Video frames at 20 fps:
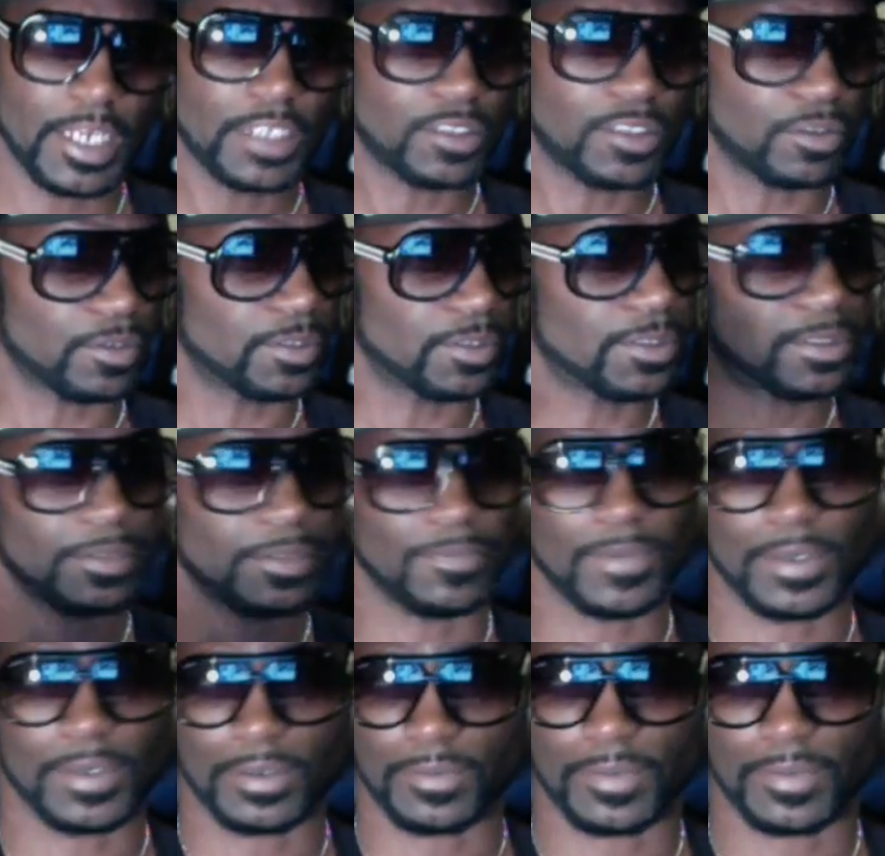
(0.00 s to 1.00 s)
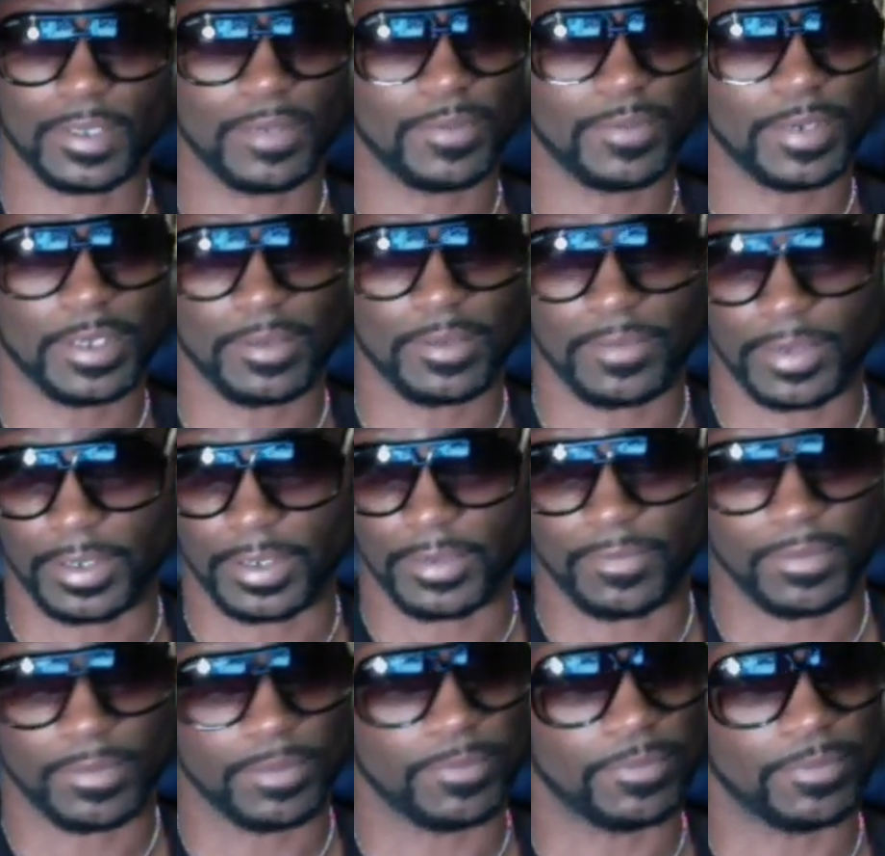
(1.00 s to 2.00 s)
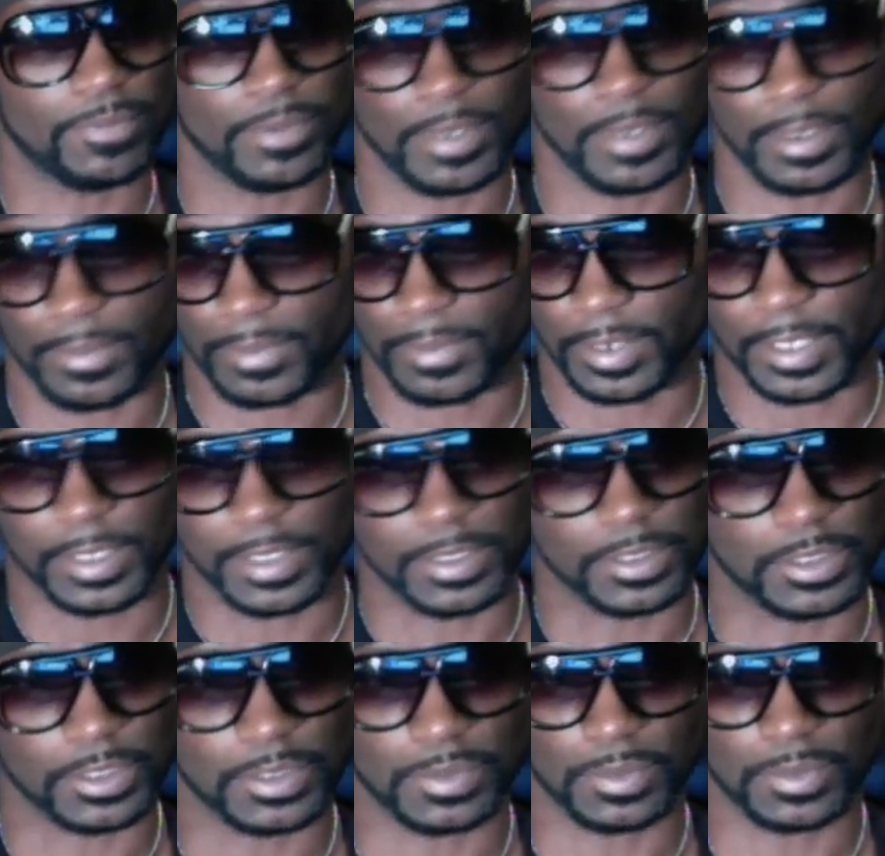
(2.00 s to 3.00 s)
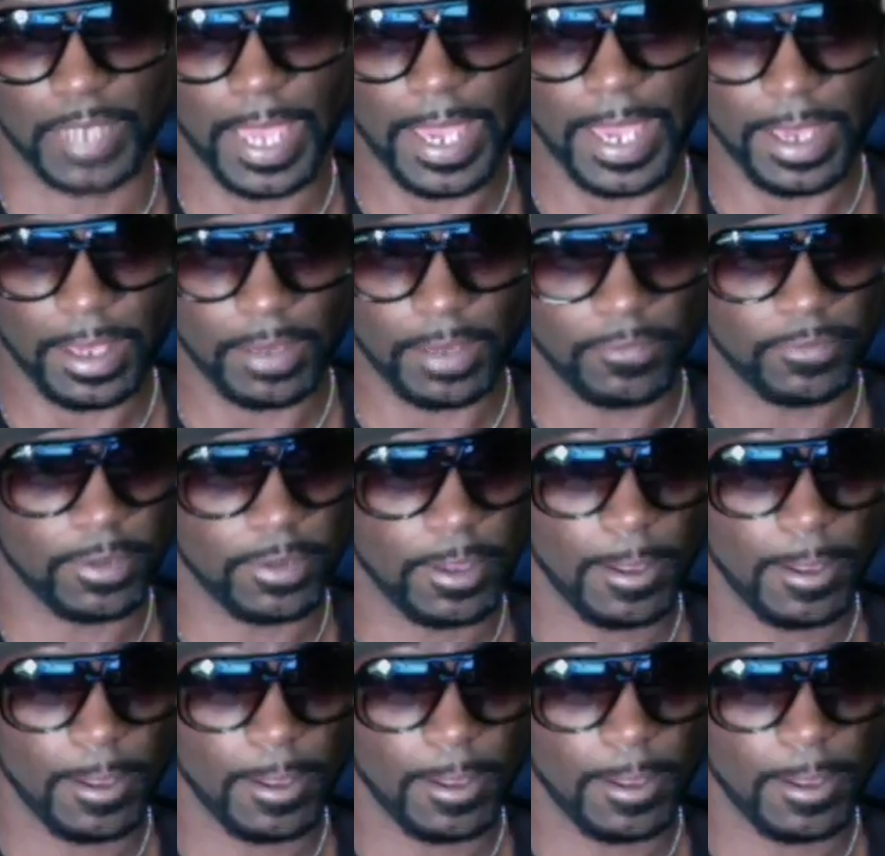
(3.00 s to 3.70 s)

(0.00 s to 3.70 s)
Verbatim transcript: So this is a very, very, very, very, very, very good tool to have.